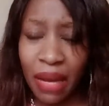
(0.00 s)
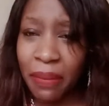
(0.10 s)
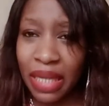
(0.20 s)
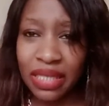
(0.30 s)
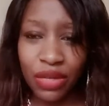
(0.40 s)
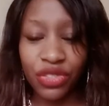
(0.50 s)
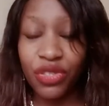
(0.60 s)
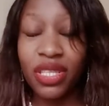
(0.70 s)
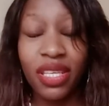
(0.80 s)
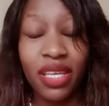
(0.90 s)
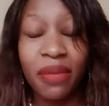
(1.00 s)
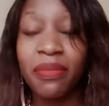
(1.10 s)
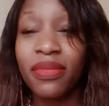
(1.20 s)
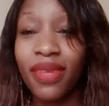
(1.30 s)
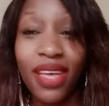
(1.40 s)
meltdowns, and you're thinking,
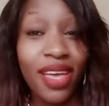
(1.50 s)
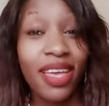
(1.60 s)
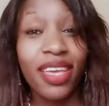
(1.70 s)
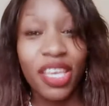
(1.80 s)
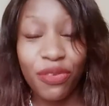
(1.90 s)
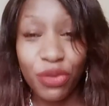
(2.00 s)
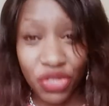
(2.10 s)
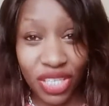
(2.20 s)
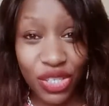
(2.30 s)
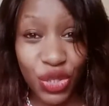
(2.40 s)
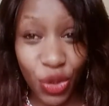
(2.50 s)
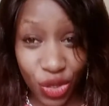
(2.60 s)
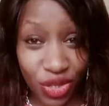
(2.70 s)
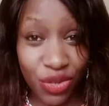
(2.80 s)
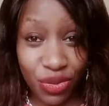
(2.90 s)
if you just
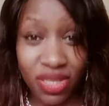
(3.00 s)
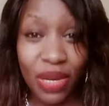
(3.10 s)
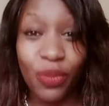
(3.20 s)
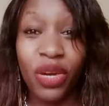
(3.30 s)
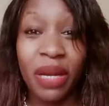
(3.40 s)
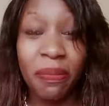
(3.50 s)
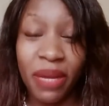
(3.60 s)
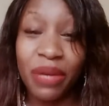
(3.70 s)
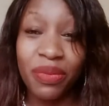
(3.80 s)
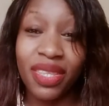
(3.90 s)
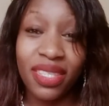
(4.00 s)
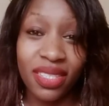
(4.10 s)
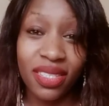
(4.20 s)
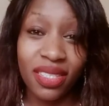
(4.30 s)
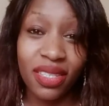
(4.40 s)
talked to someone about
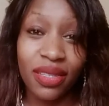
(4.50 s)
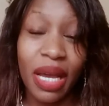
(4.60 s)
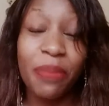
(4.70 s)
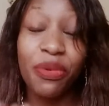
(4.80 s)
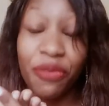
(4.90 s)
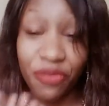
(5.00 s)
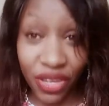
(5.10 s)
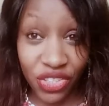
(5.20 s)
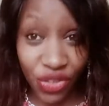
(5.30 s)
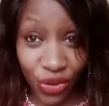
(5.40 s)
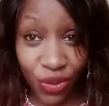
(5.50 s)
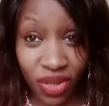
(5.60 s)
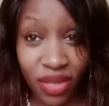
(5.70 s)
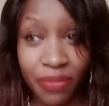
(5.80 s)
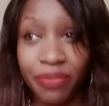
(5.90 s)
this, a
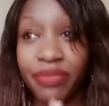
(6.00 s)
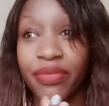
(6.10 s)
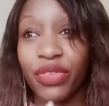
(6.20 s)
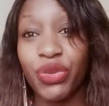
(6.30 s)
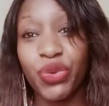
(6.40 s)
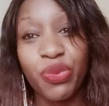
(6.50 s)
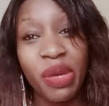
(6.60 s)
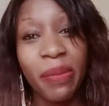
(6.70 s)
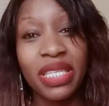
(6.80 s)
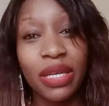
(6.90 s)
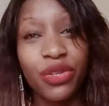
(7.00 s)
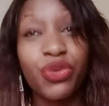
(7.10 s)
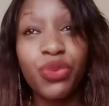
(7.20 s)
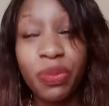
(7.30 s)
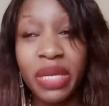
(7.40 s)
professional, you'd be at
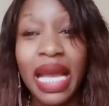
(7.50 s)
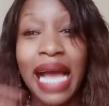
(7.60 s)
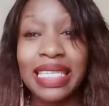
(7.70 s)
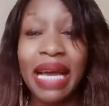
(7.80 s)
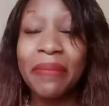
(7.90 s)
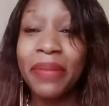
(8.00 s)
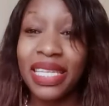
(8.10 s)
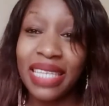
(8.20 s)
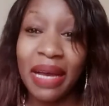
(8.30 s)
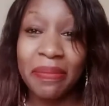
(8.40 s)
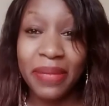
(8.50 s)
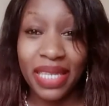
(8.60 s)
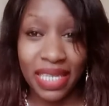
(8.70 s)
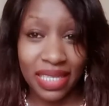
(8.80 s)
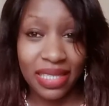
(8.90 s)
a better
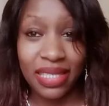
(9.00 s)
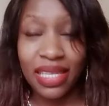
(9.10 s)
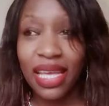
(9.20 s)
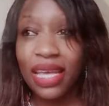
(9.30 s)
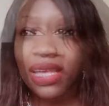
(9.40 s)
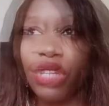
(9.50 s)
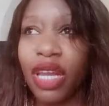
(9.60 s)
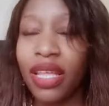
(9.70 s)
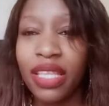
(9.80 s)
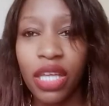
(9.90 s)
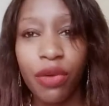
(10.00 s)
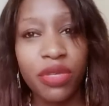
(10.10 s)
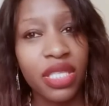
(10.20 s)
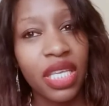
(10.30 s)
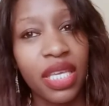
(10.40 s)
place. Another thing that I
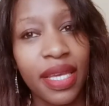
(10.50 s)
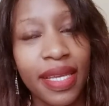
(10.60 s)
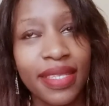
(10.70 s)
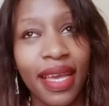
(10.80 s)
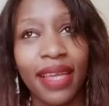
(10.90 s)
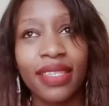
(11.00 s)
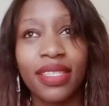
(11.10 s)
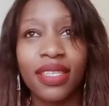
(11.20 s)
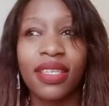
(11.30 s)
was thinking is that